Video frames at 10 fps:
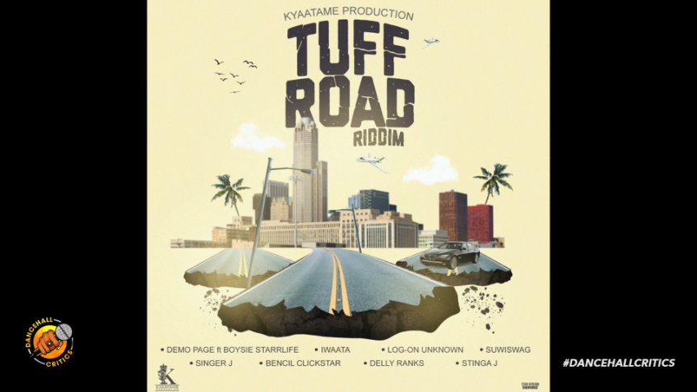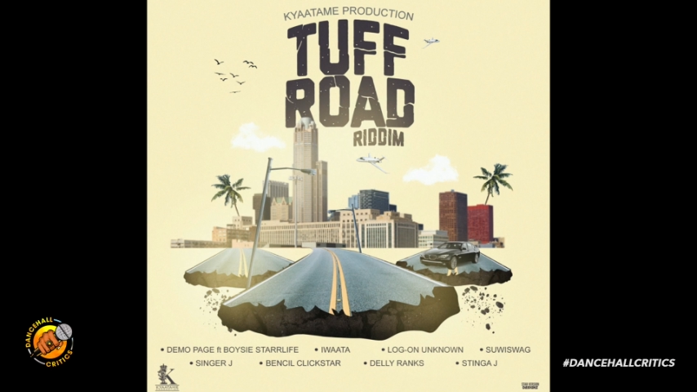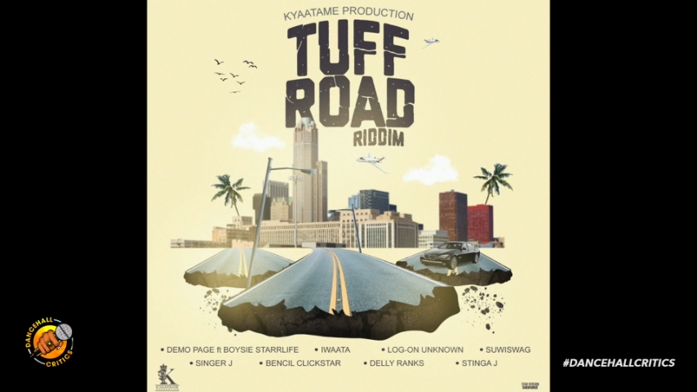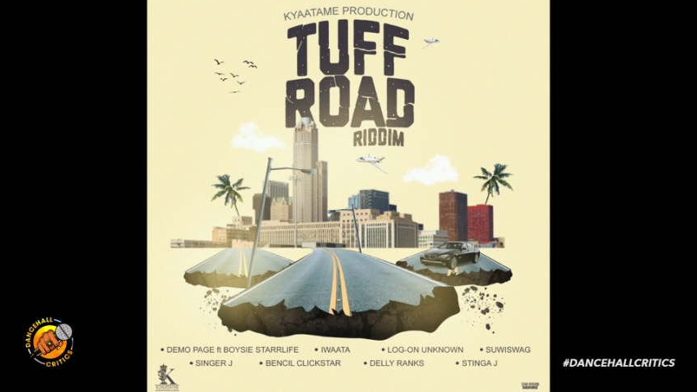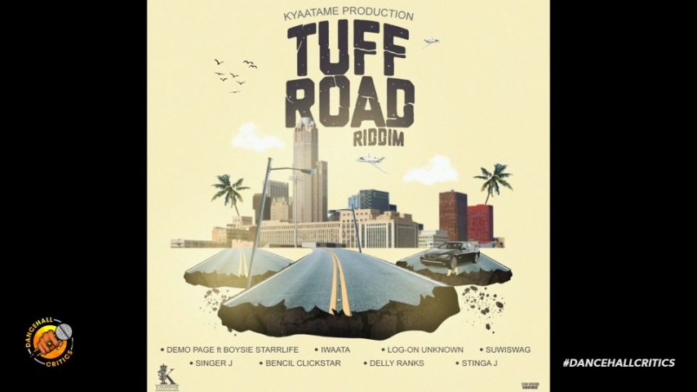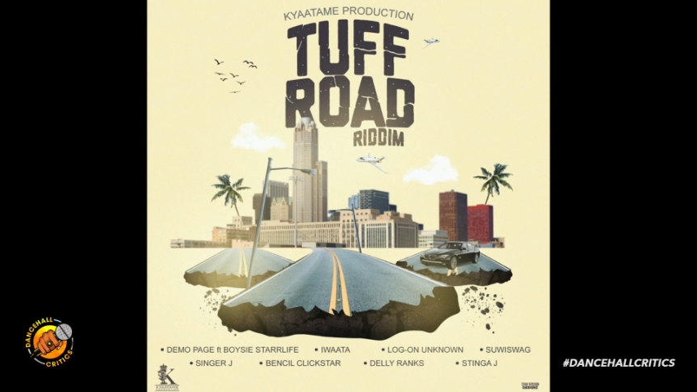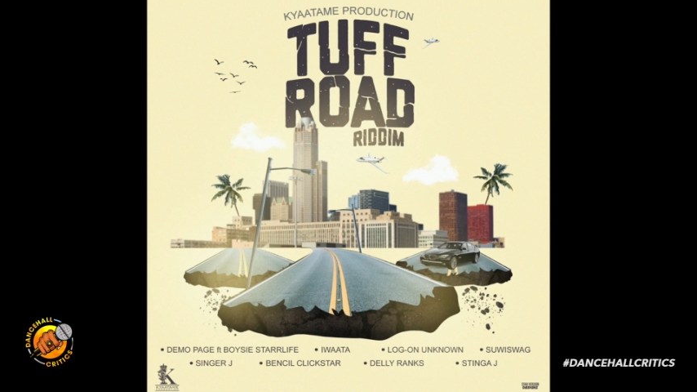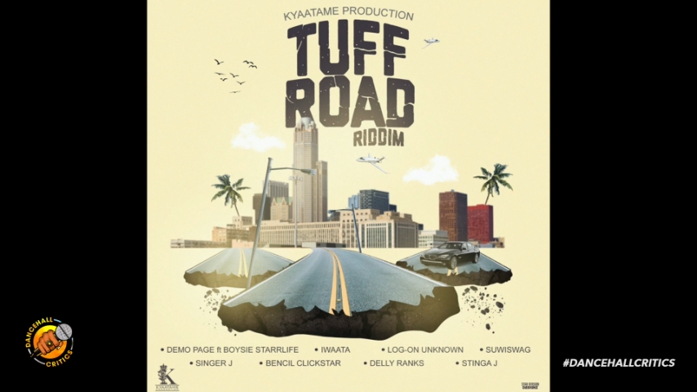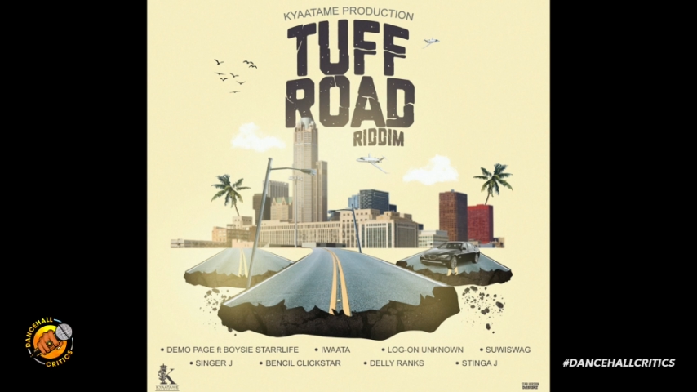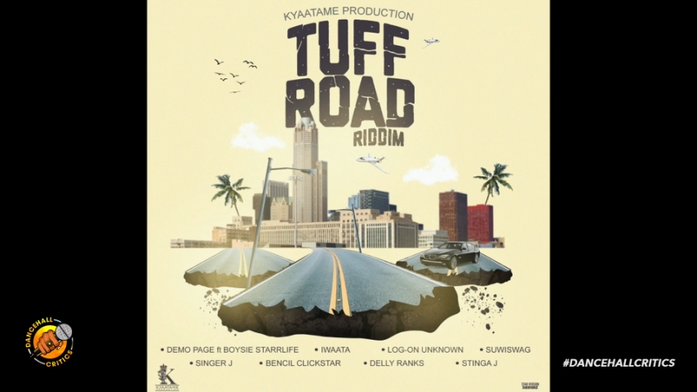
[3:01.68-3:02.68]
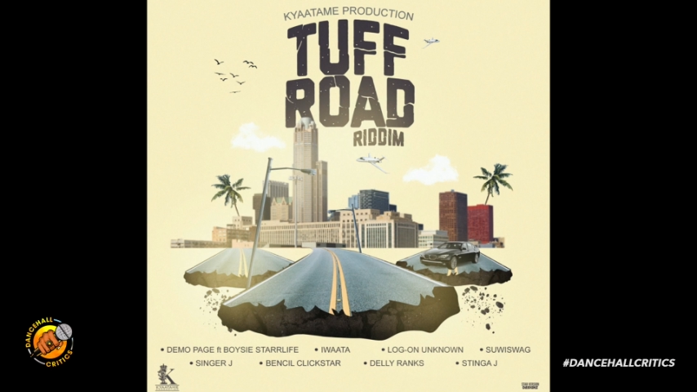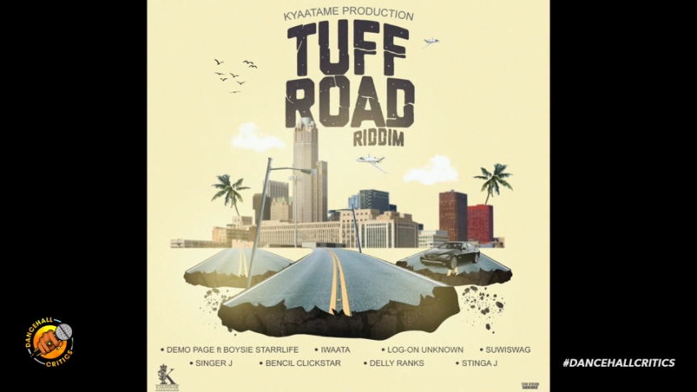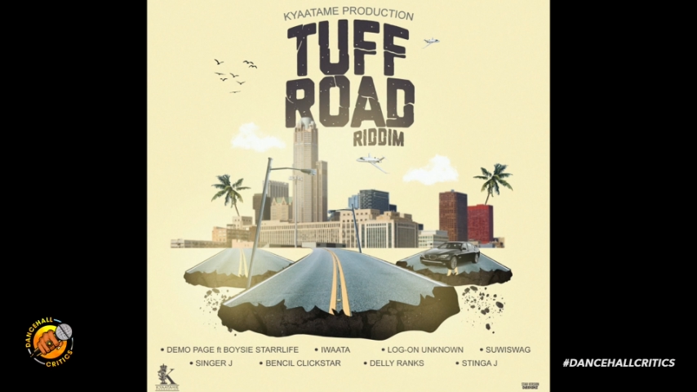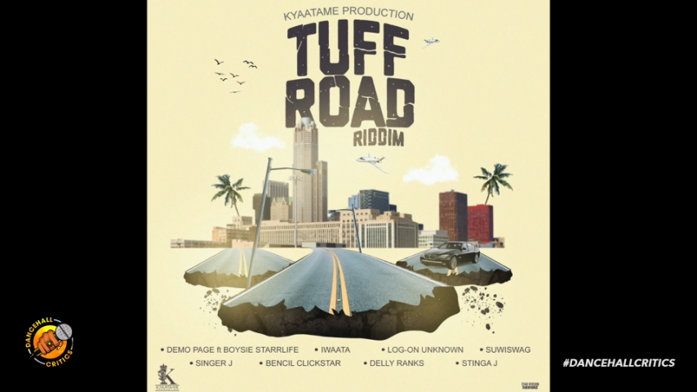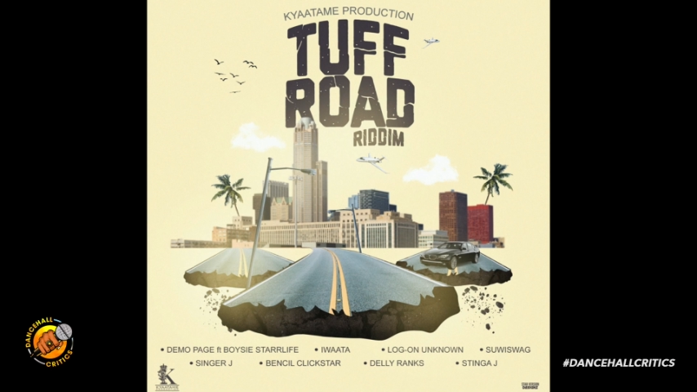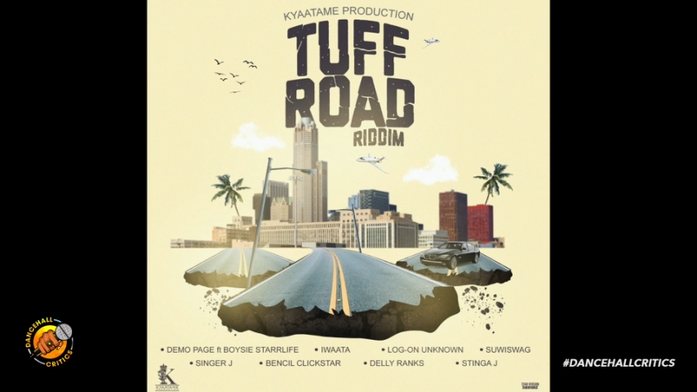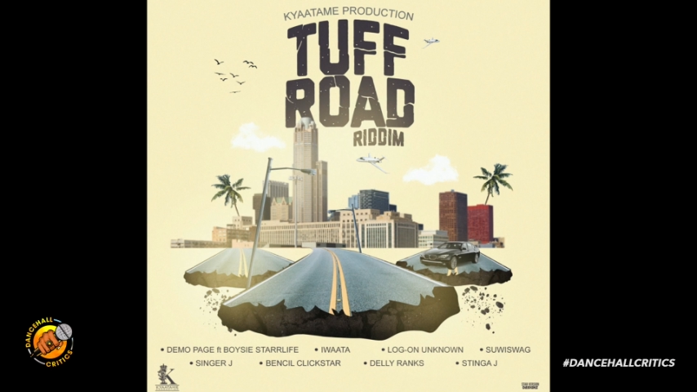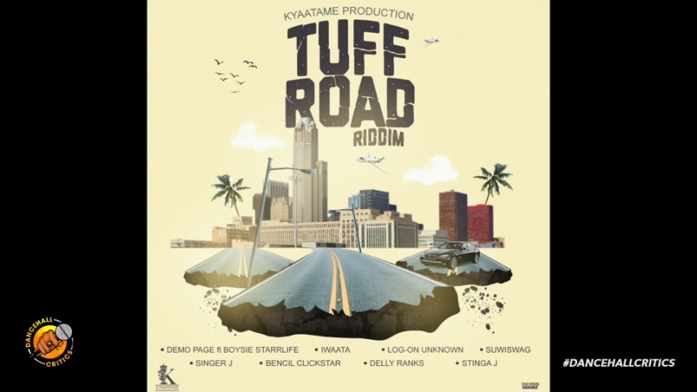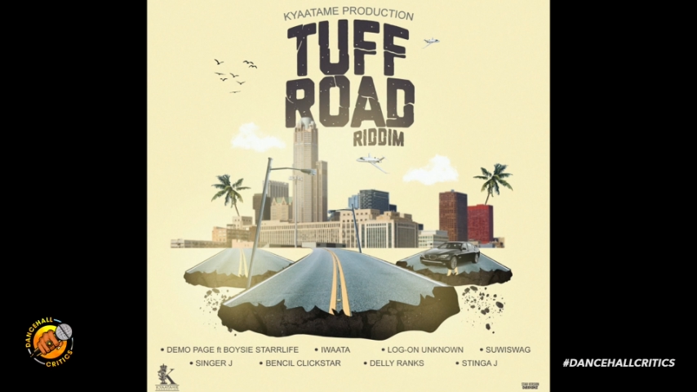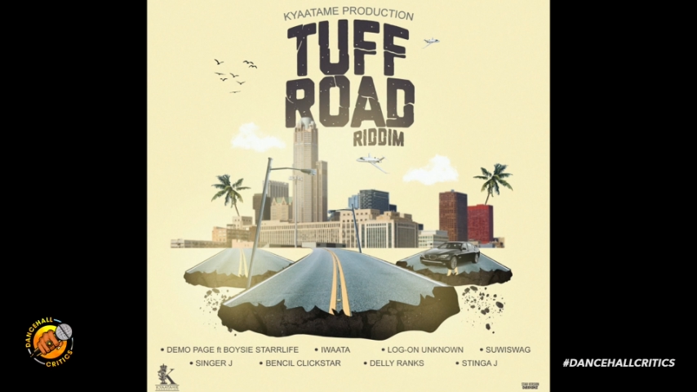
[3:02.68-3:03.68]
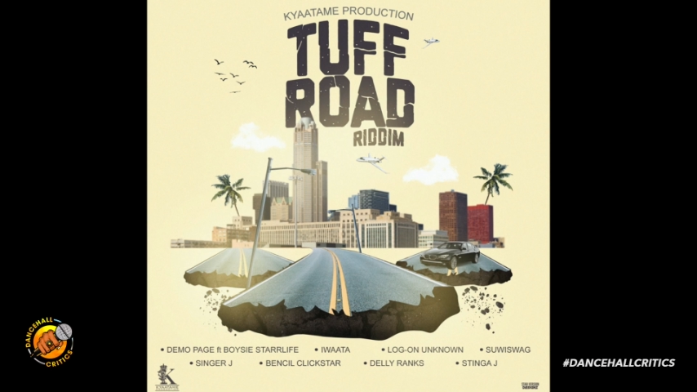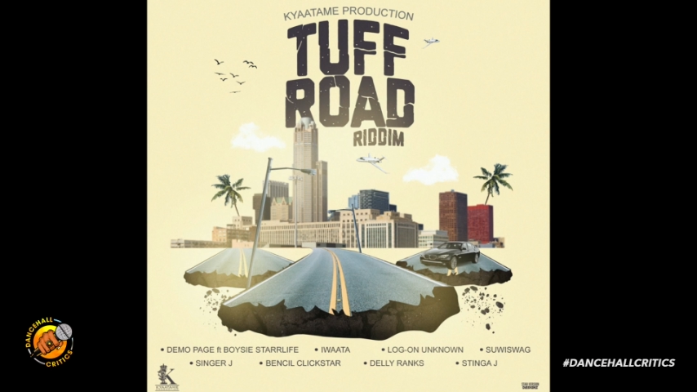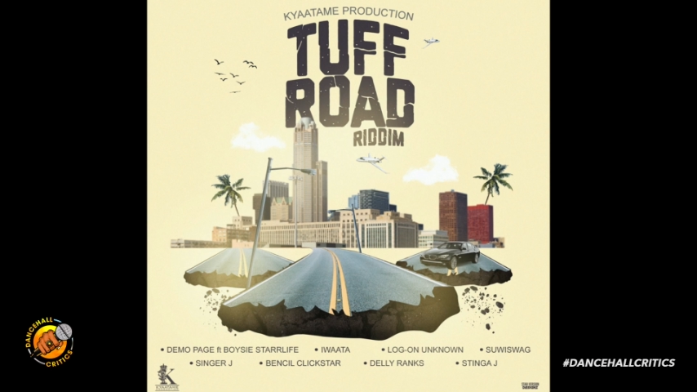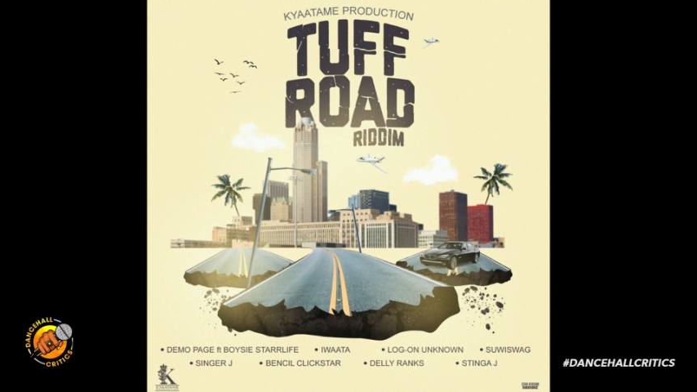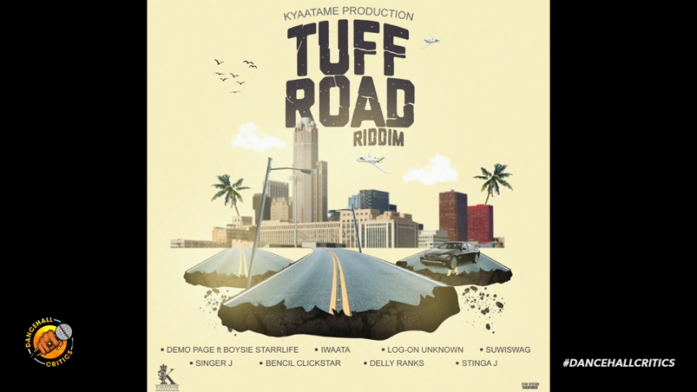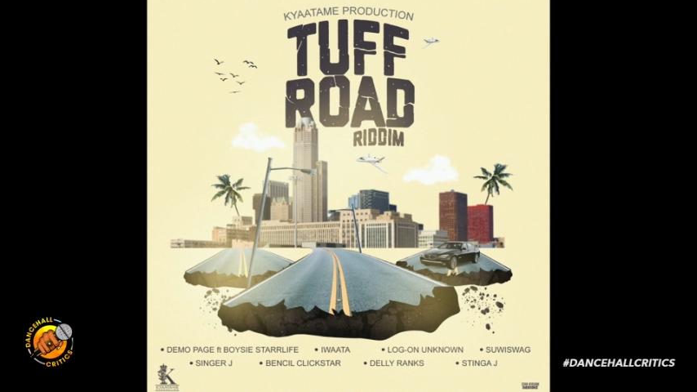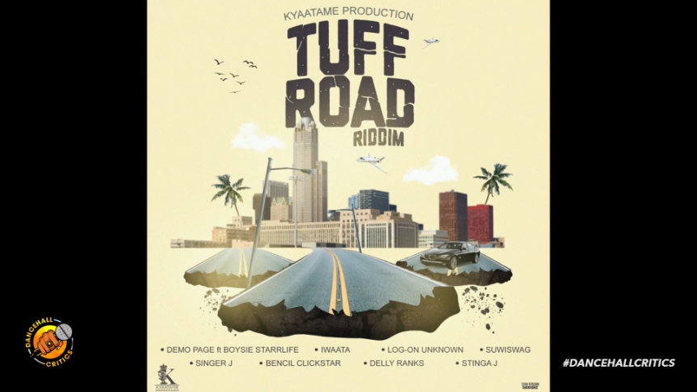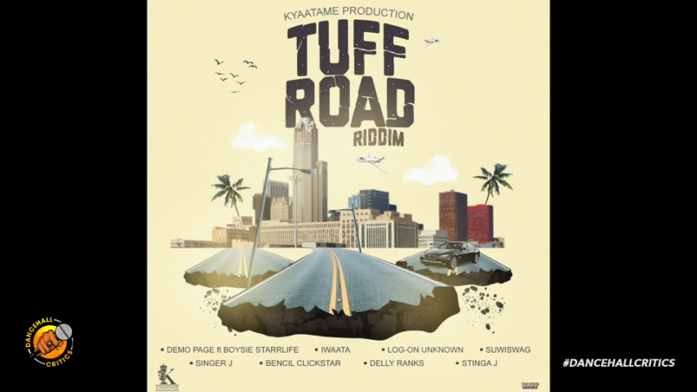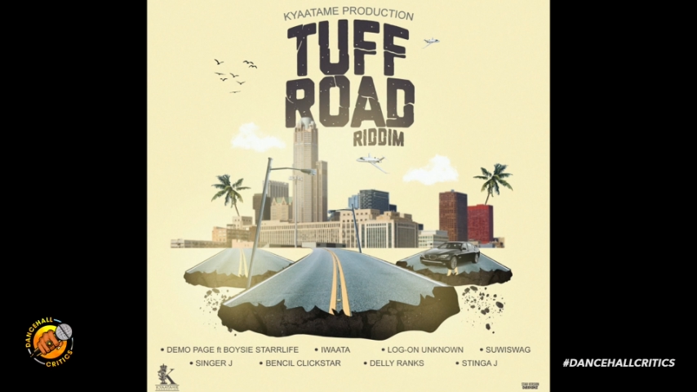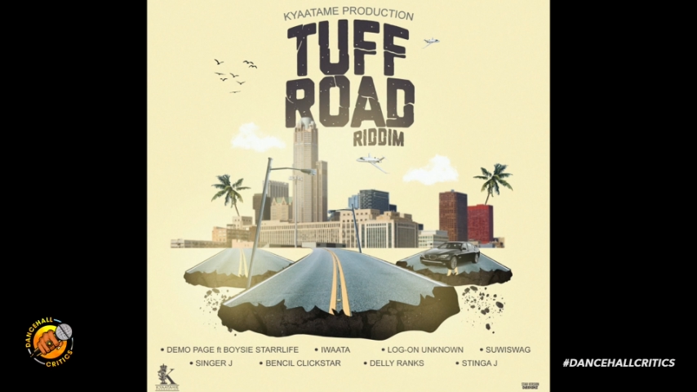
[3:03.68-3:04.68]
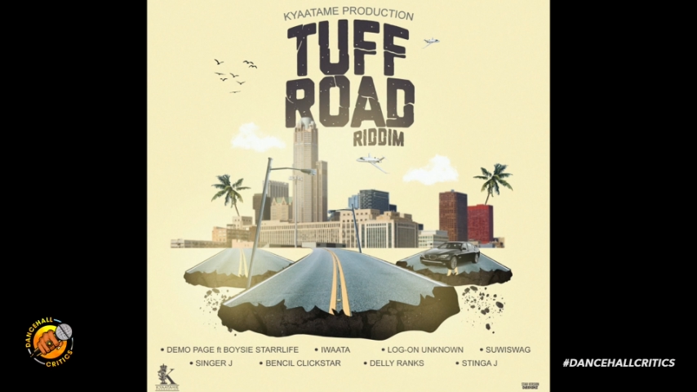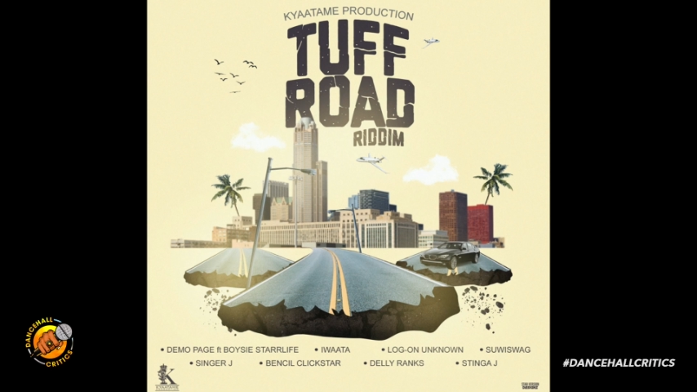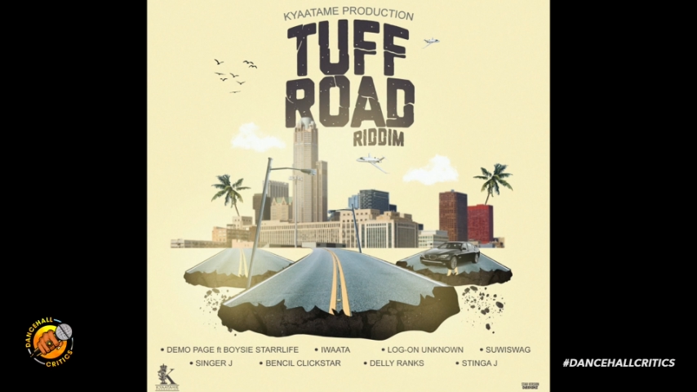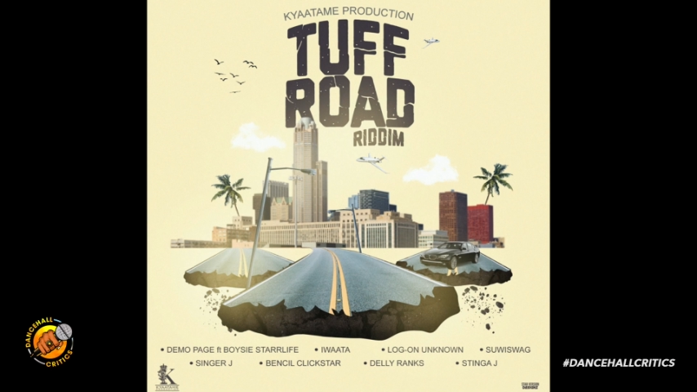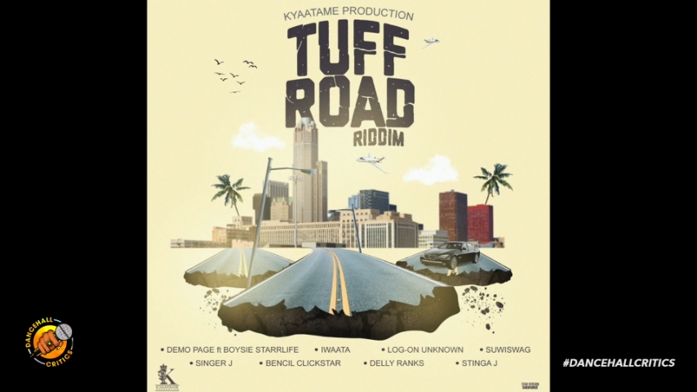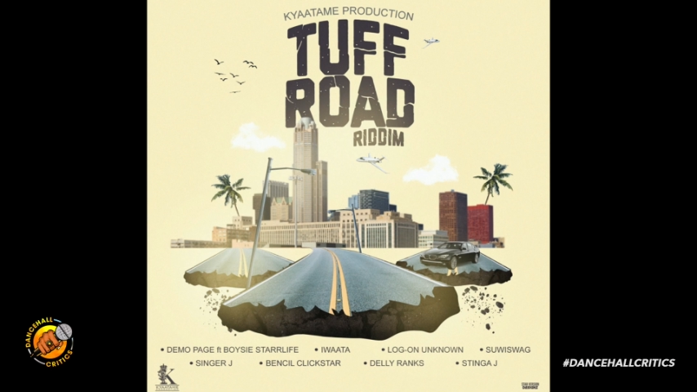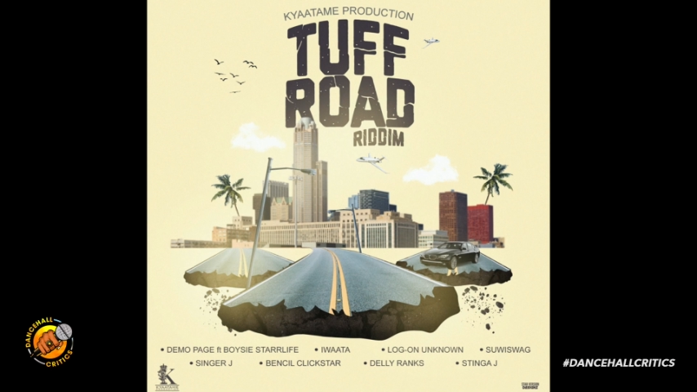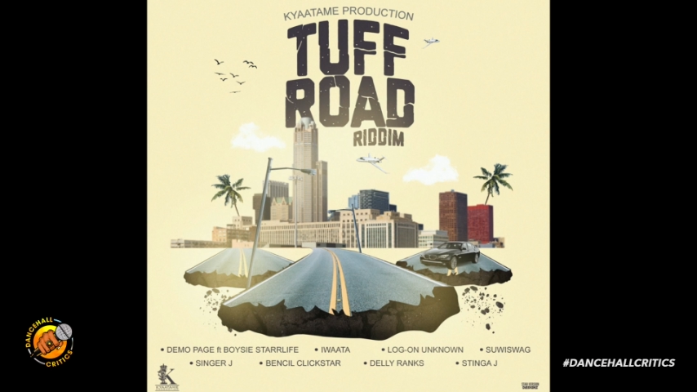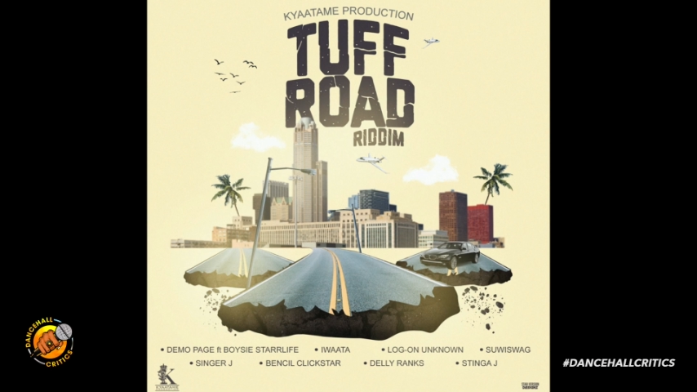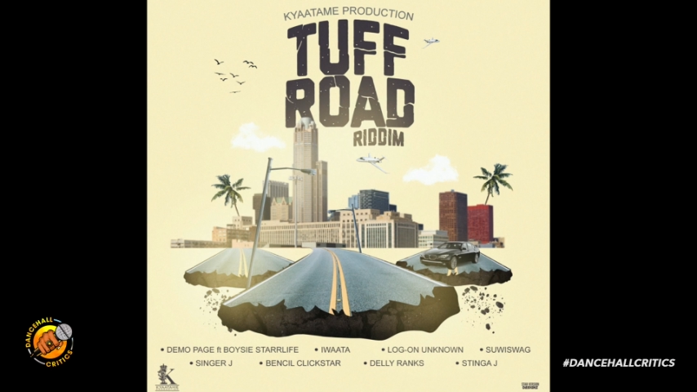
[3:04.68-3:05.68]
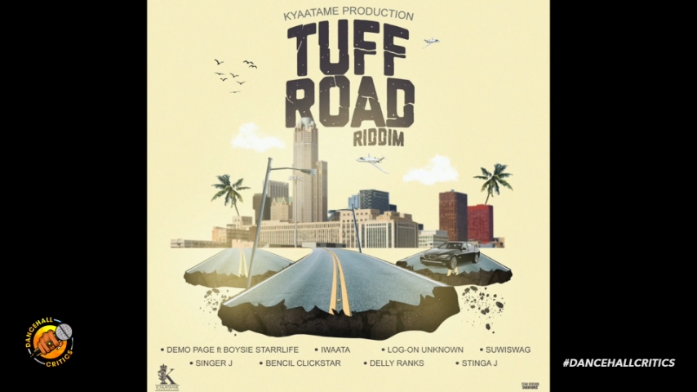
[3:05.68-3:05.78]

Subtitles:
(no speaker visible)